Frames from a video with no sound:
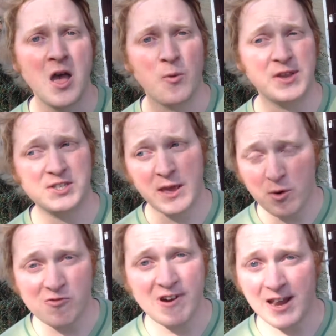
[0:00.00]
which they
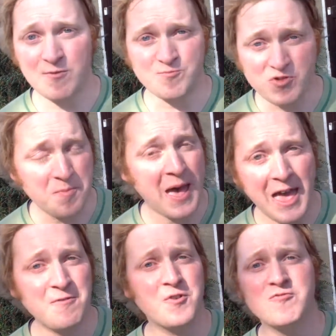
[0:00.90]
were really
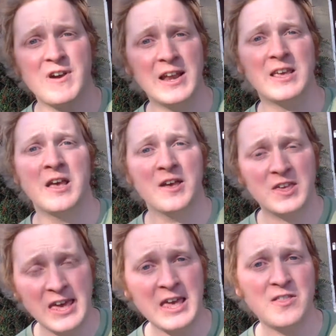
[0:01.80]
prepared for, really
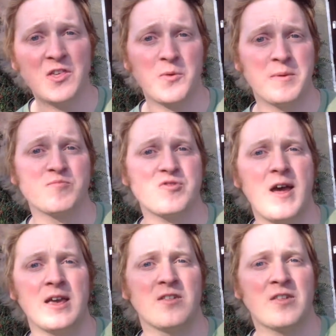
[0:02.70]
keen to
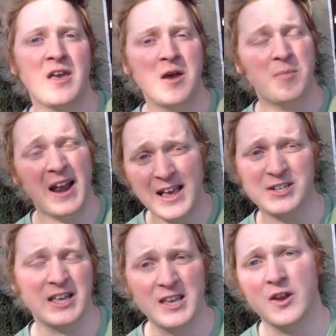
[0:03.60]
embrace. But
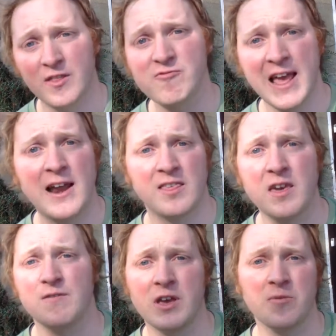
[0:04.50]
actually, the
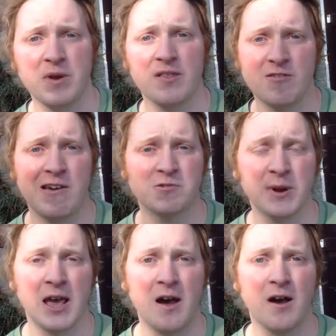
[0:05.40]
reality of it has been
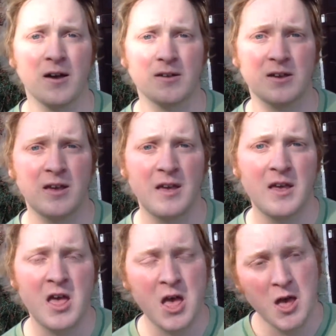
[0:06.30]
terribly hard.
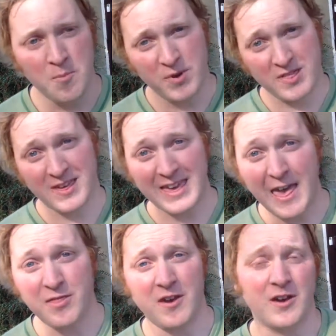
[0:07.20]
But
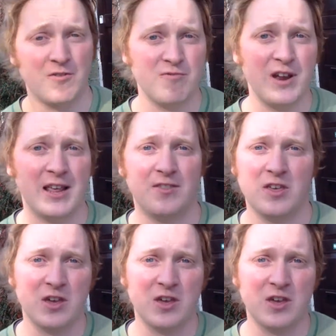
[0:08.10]
together, really, the